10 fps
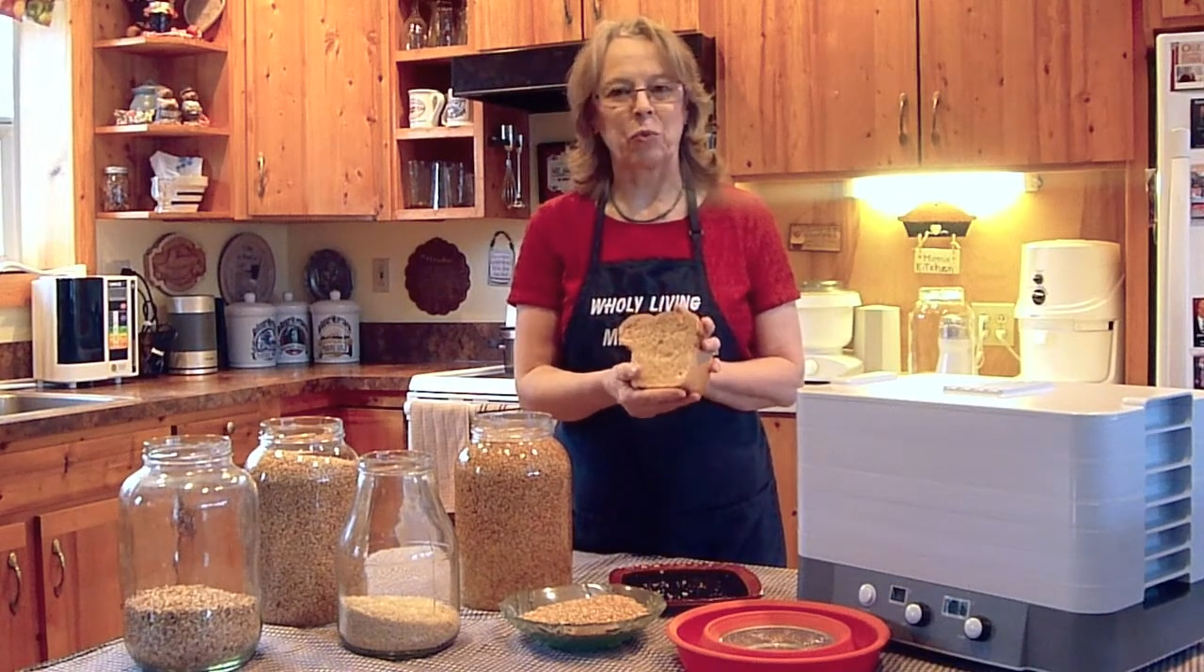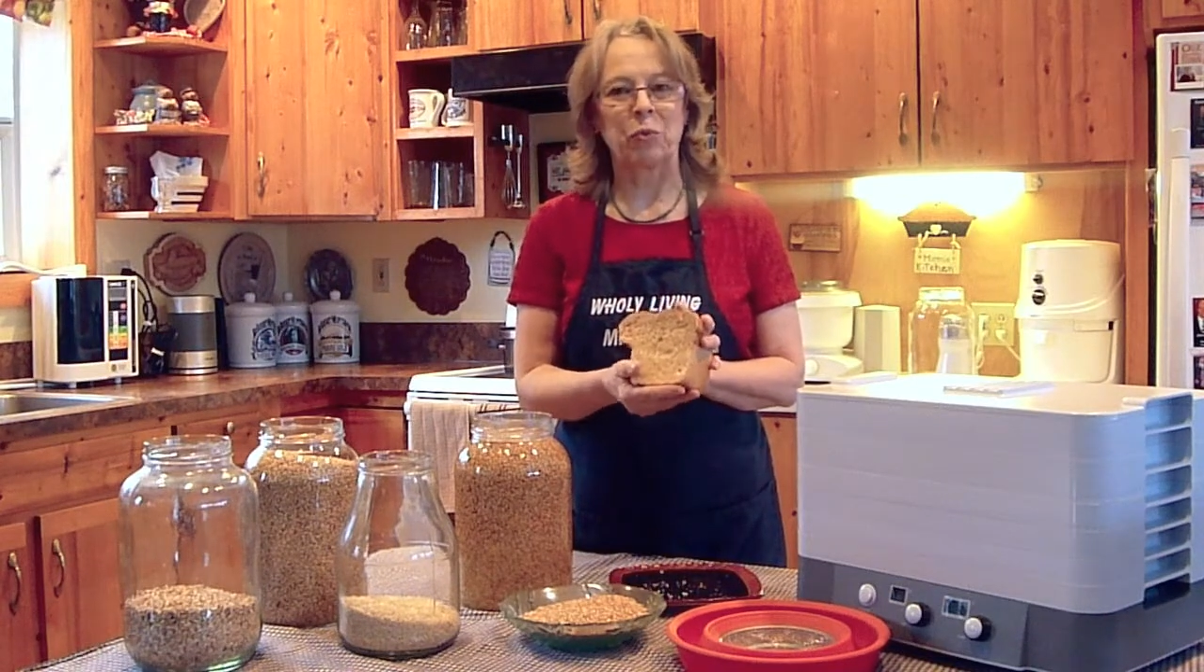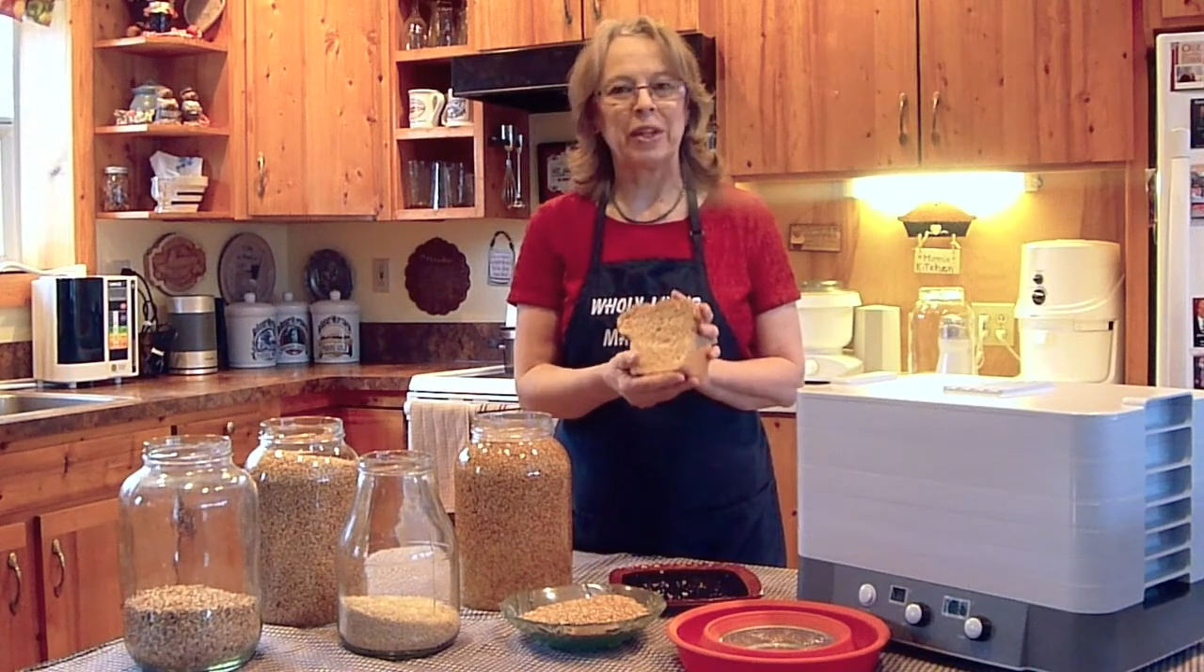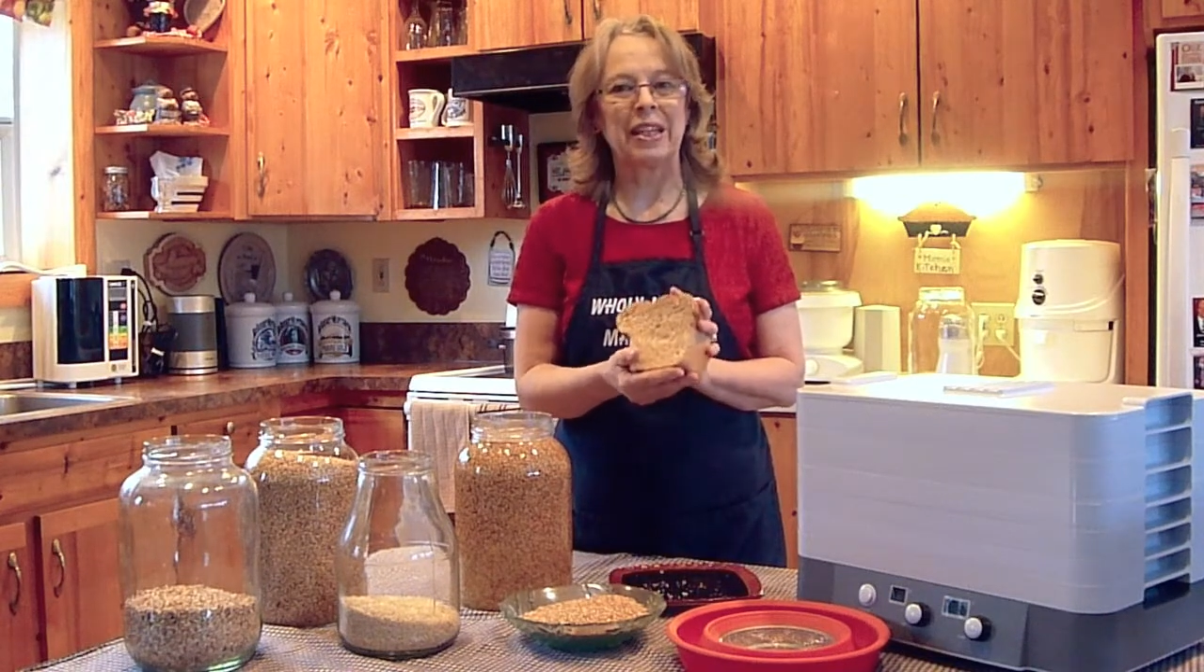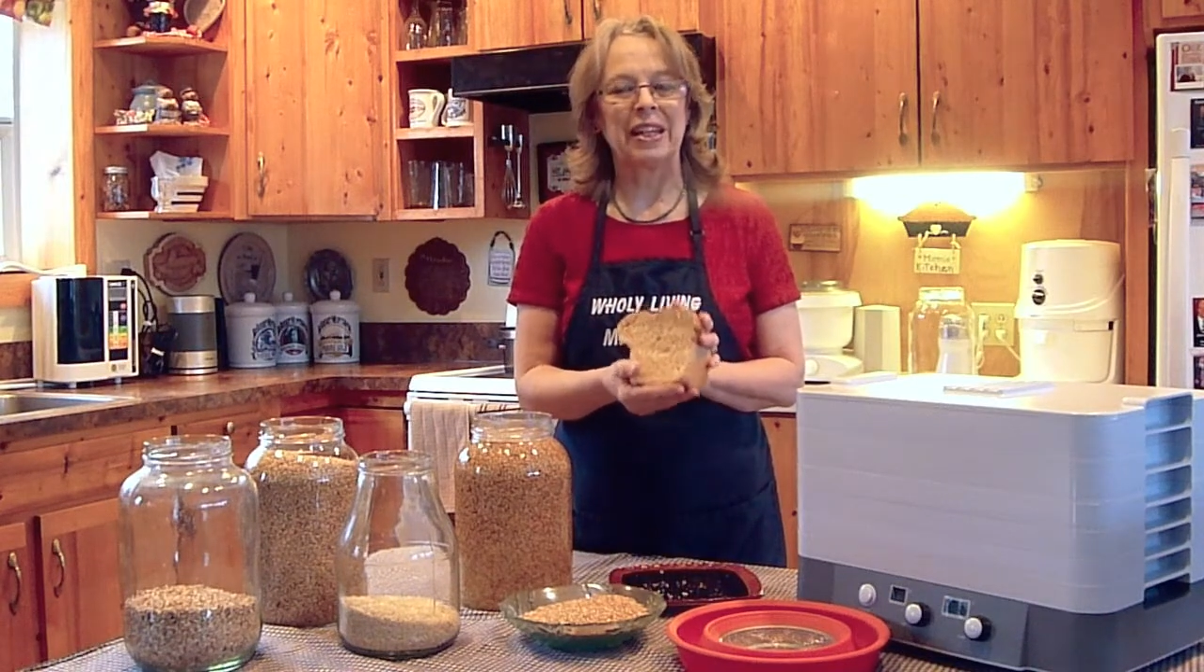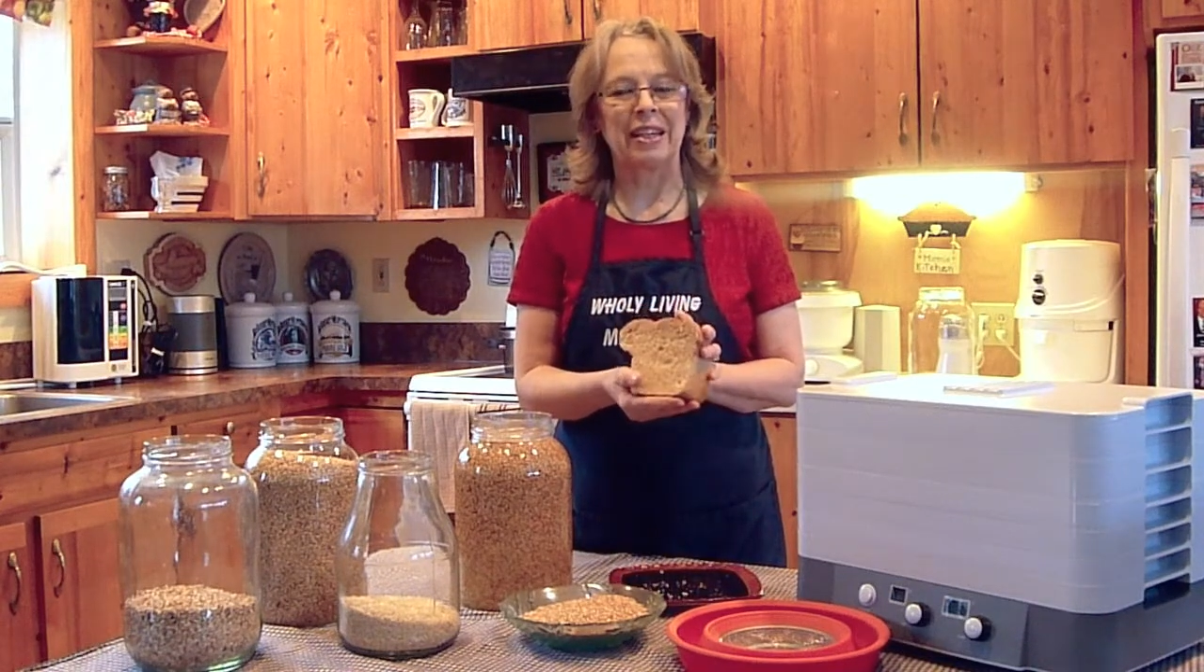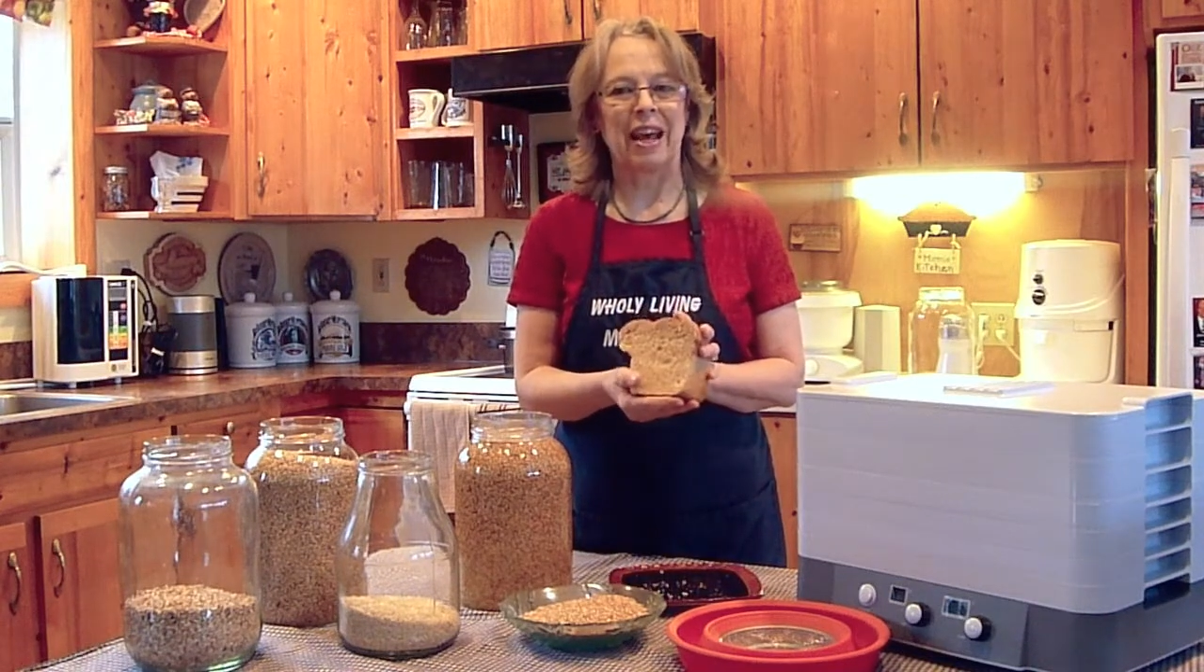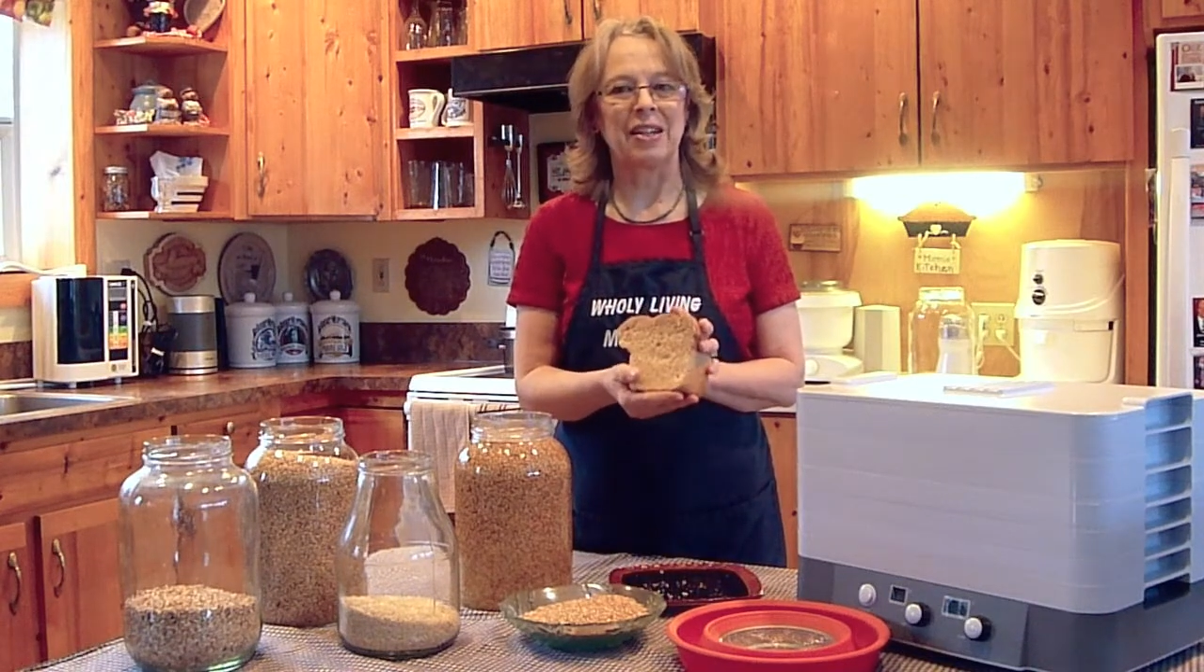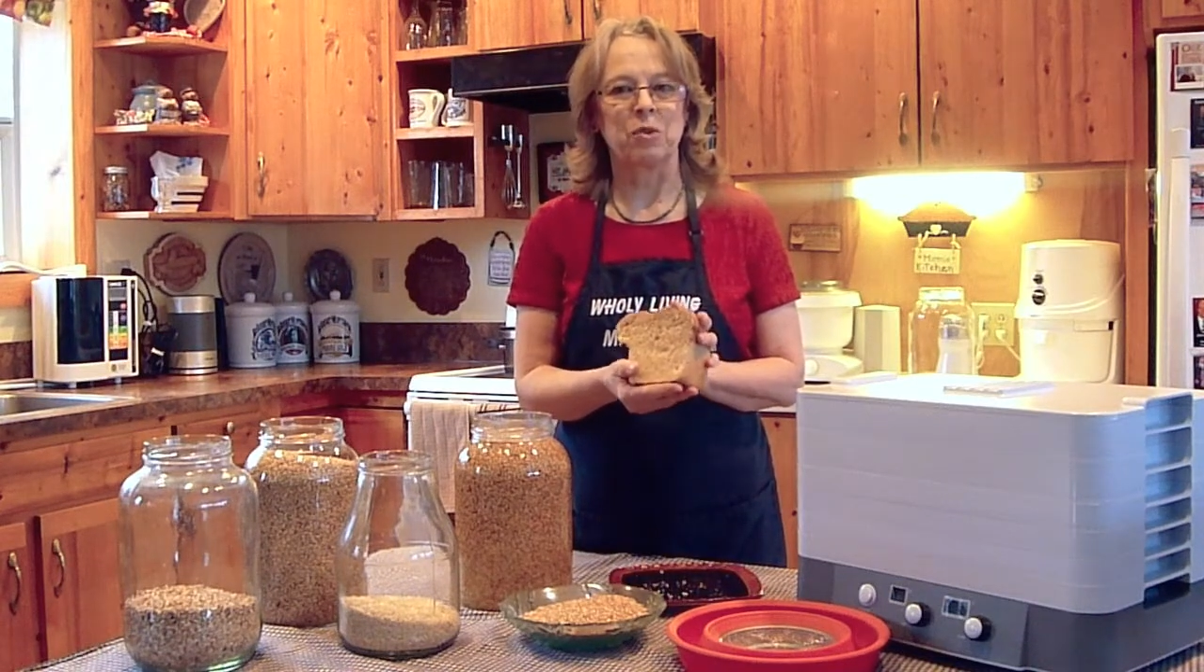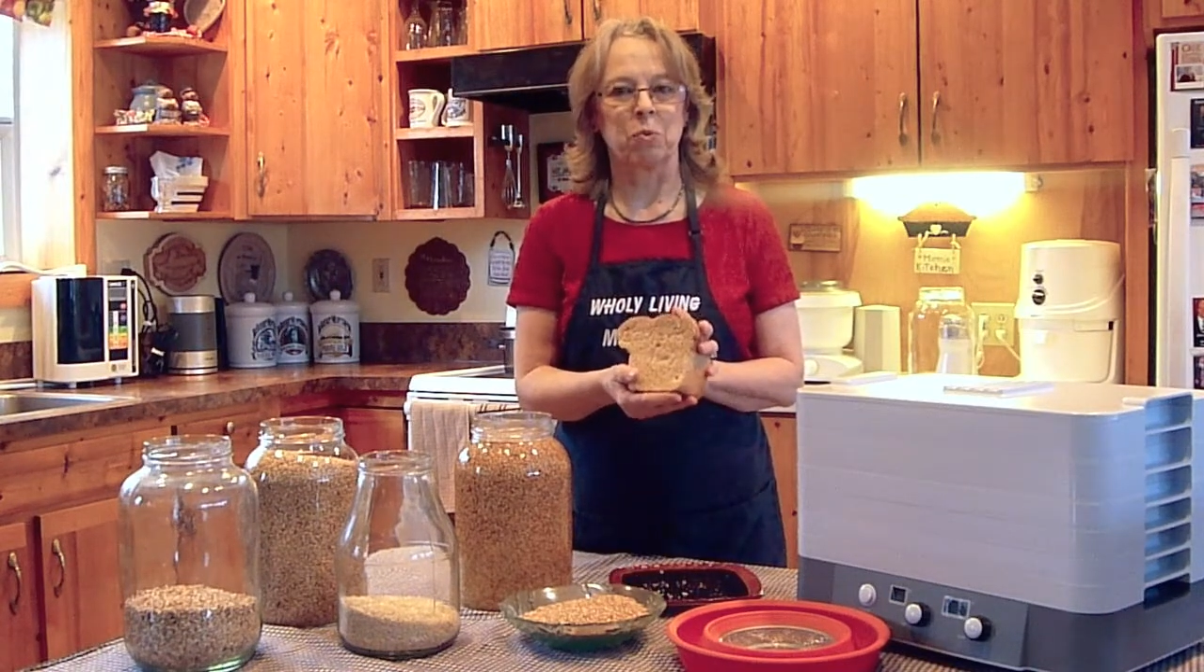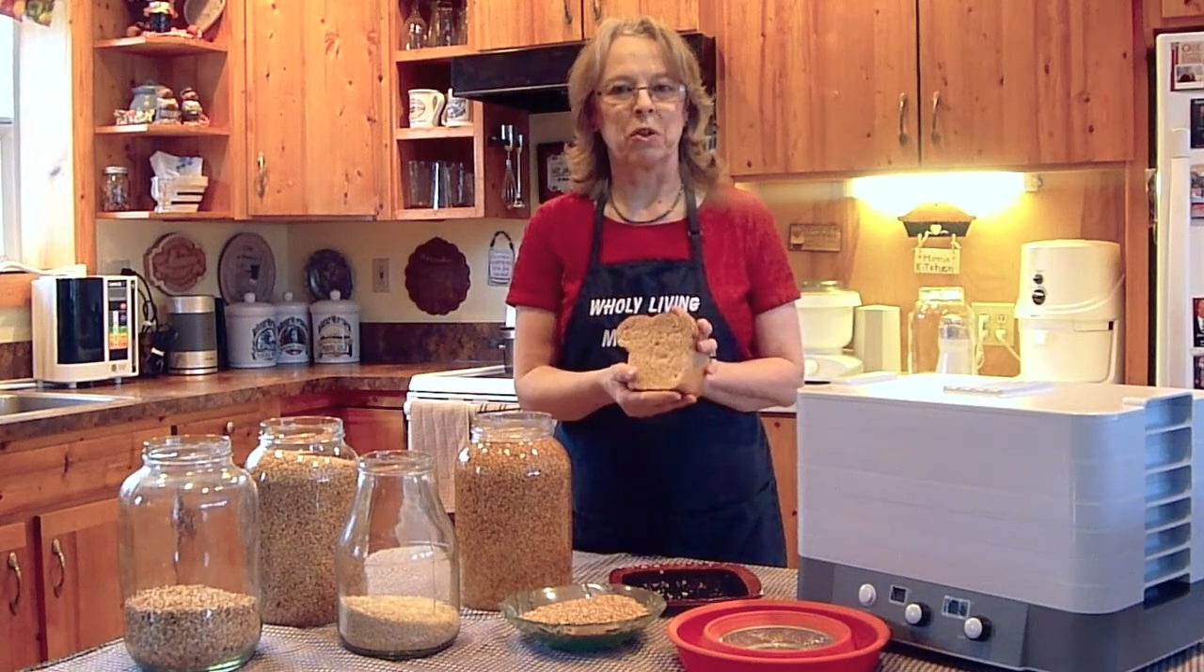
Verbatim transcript: really nice,